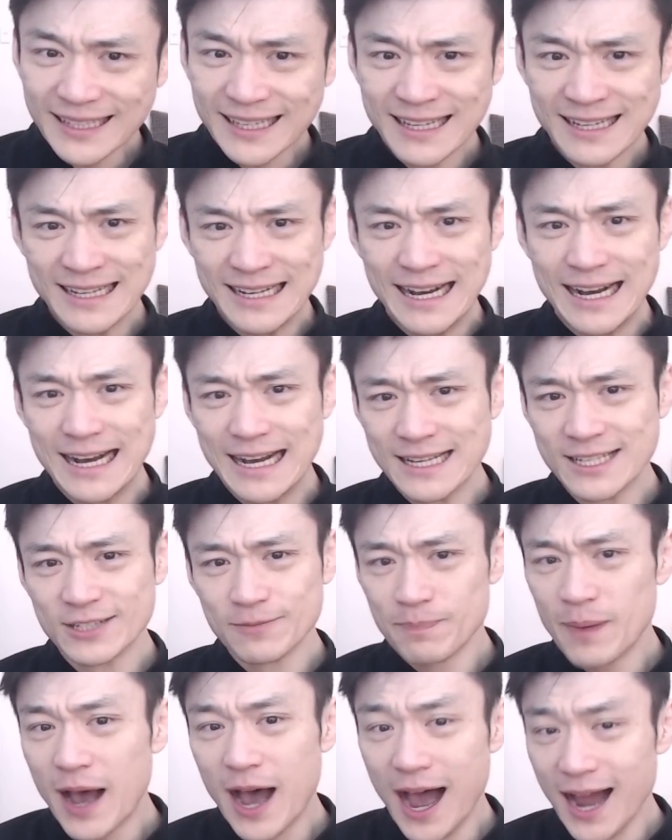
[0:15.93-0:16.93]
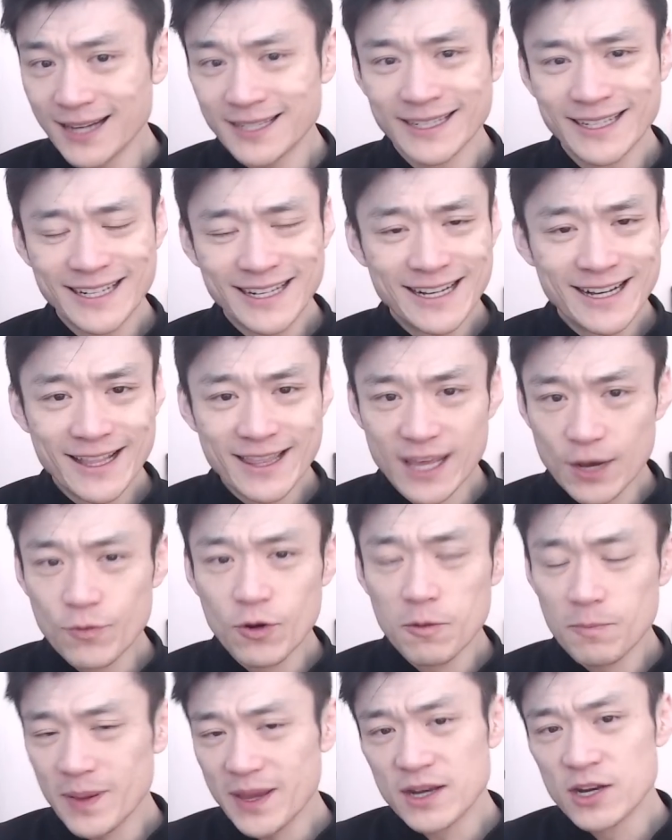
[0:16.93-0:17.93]
But there will
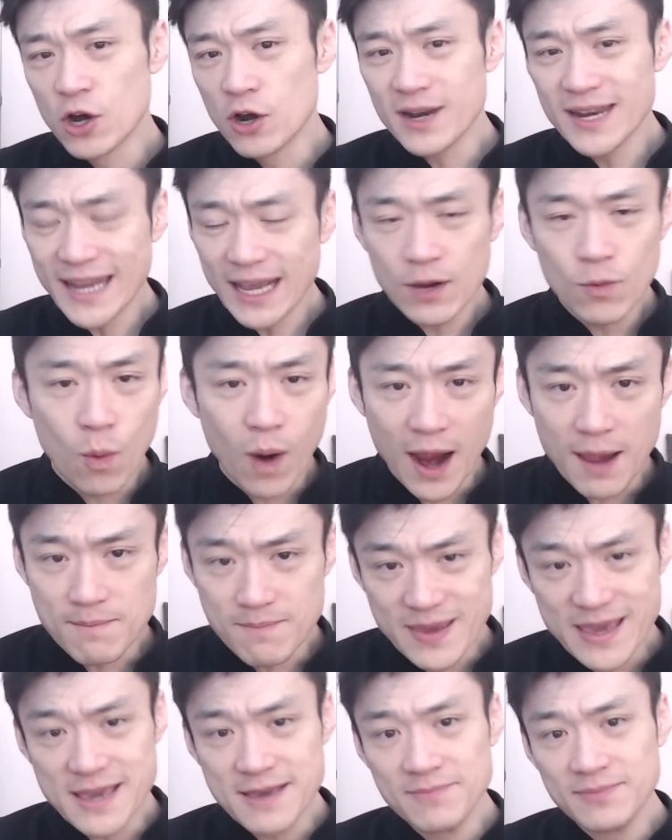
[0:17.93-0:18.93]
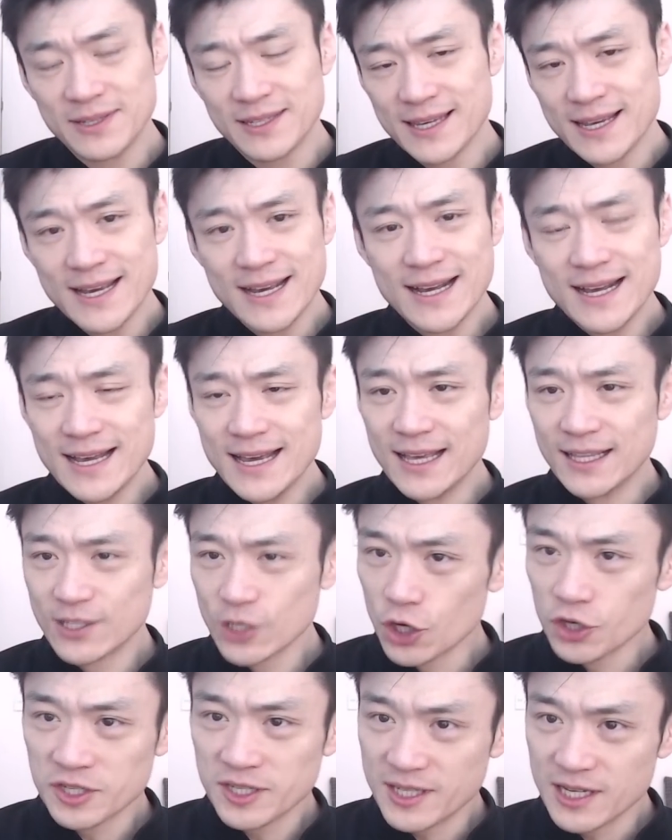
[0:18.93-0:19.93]
be no Nick White memes. It's
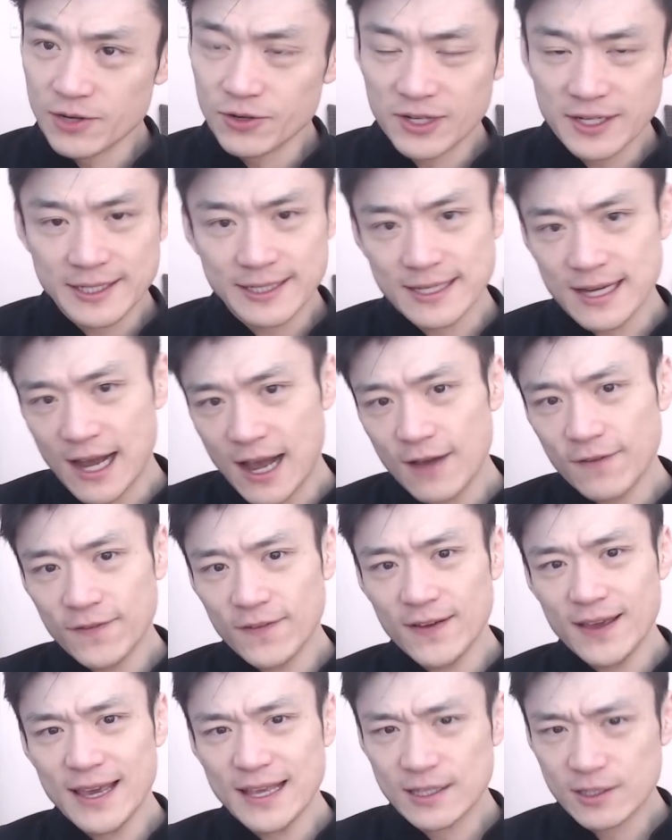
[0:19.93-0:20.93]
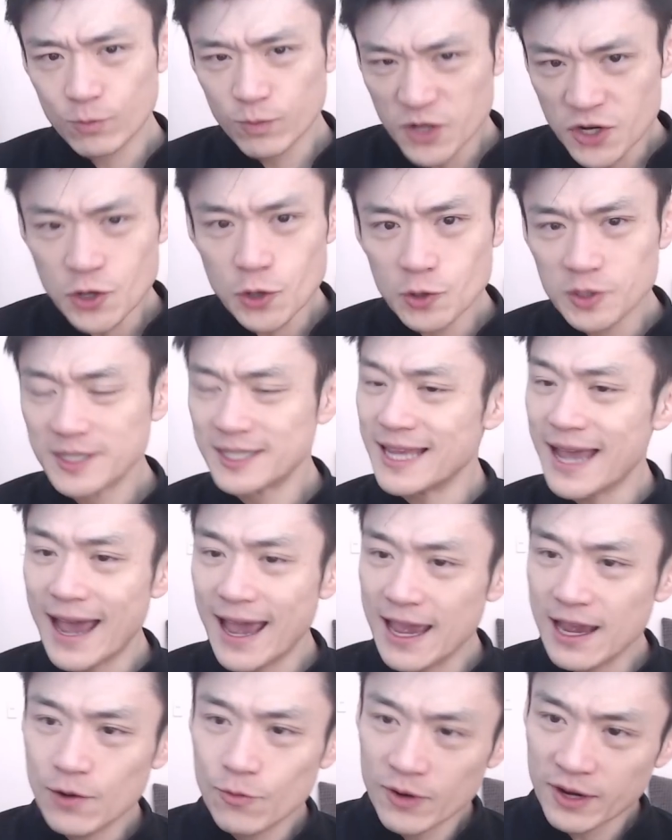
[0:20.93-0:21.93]
all serious stuff. It's news
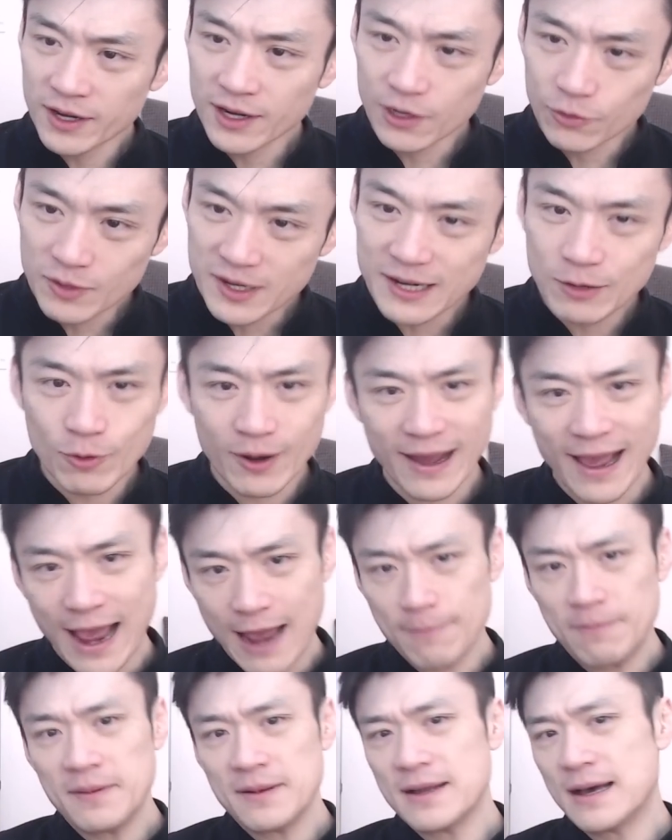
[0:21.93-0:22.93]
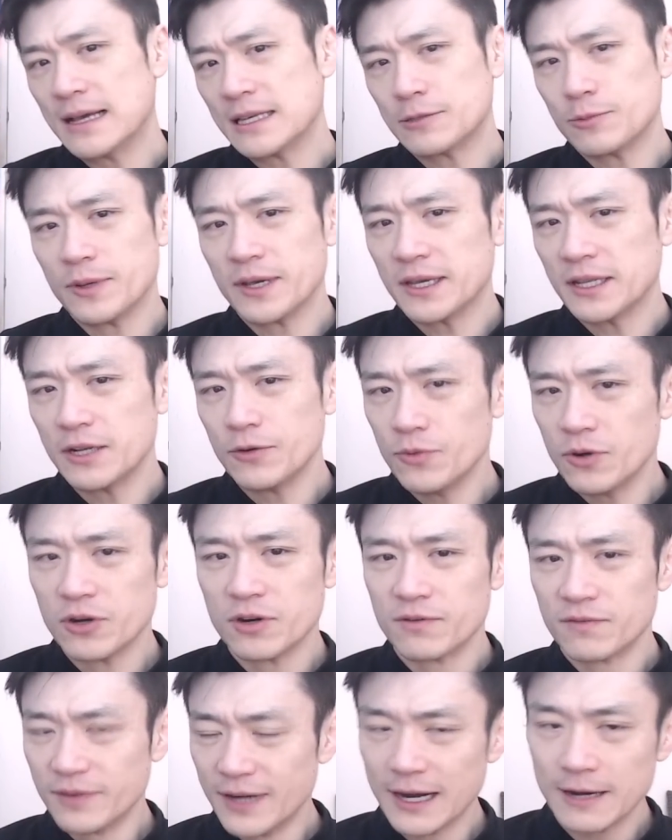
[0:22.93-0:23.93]
day. We're gonna read what happened last week in the world
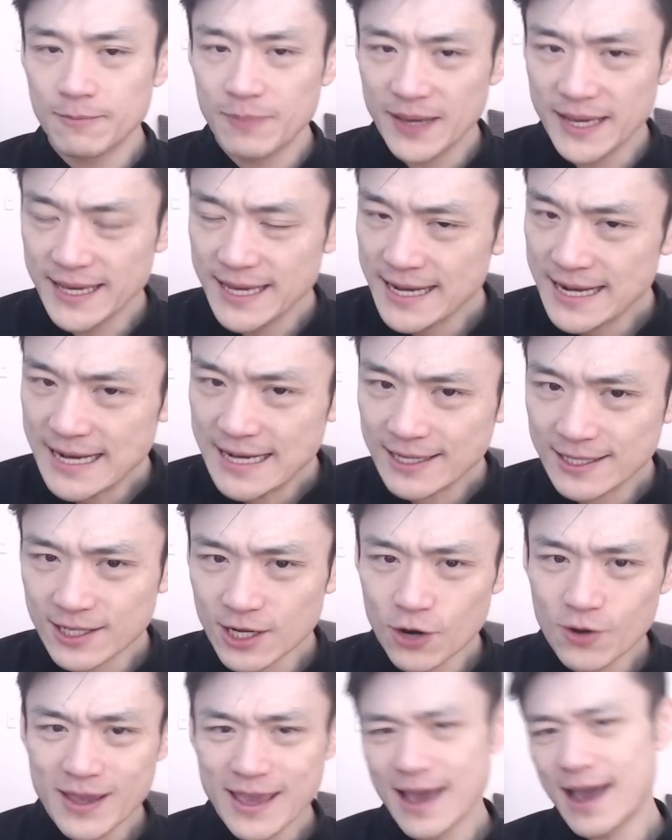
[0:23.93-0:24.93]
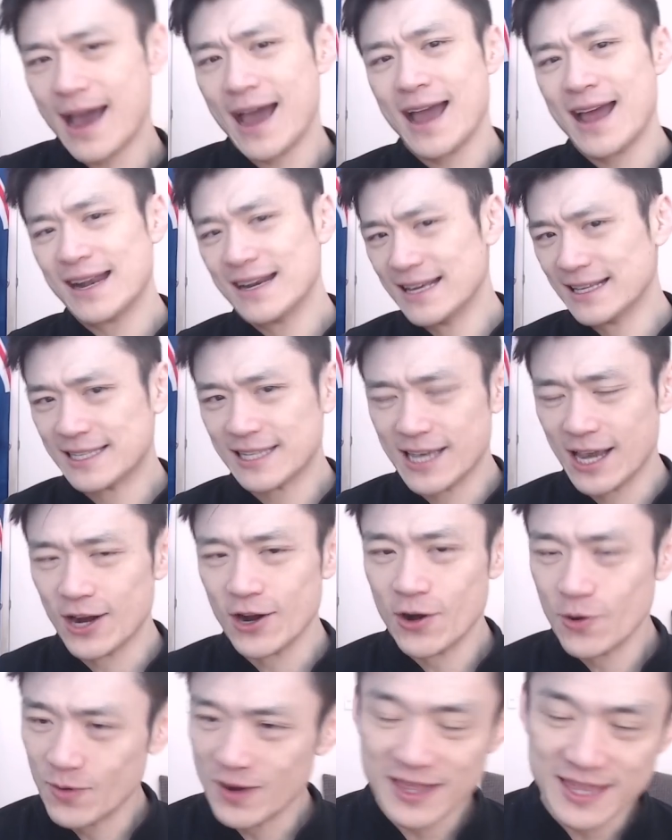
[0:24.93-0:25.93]
of rugby. So yeah, let's get
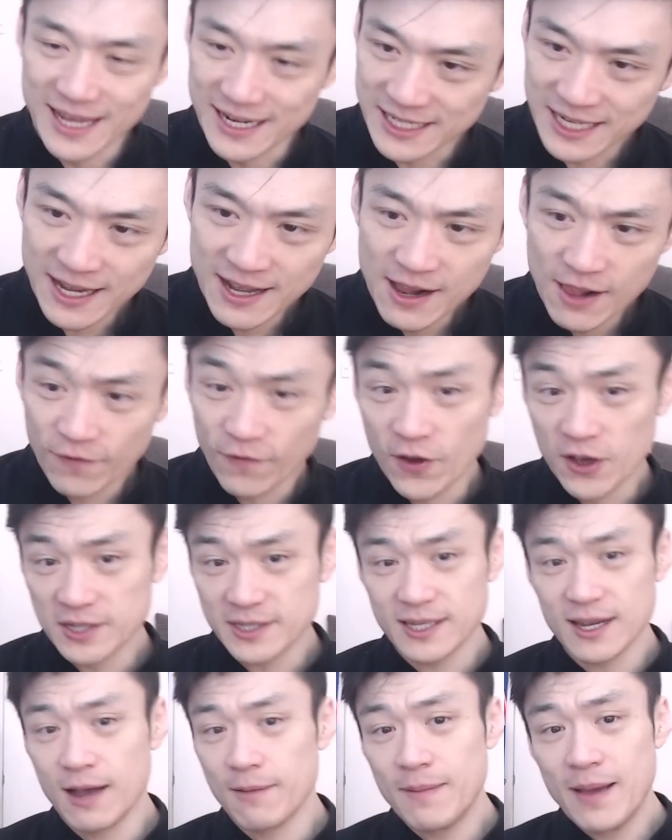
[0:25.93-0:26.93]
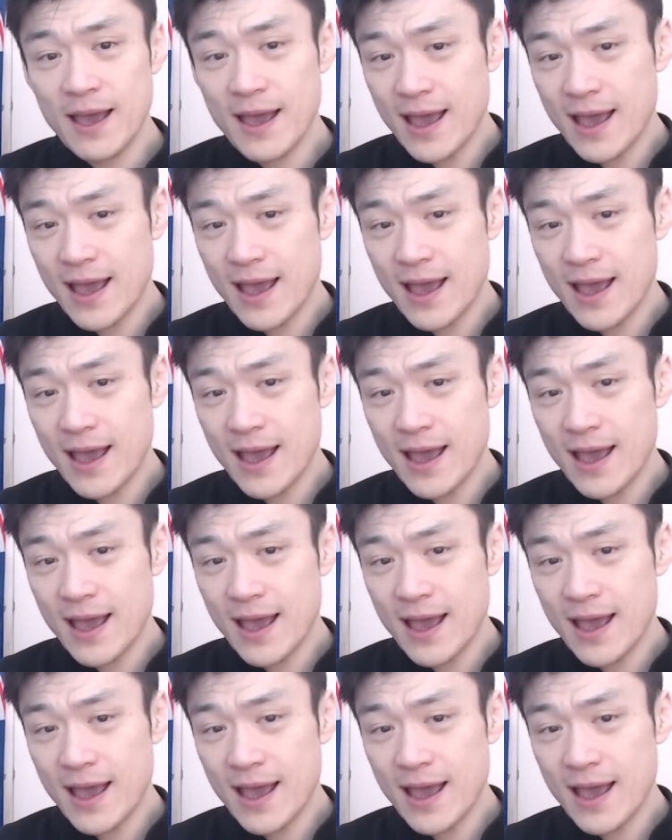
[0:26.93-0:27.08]
on with it. First up,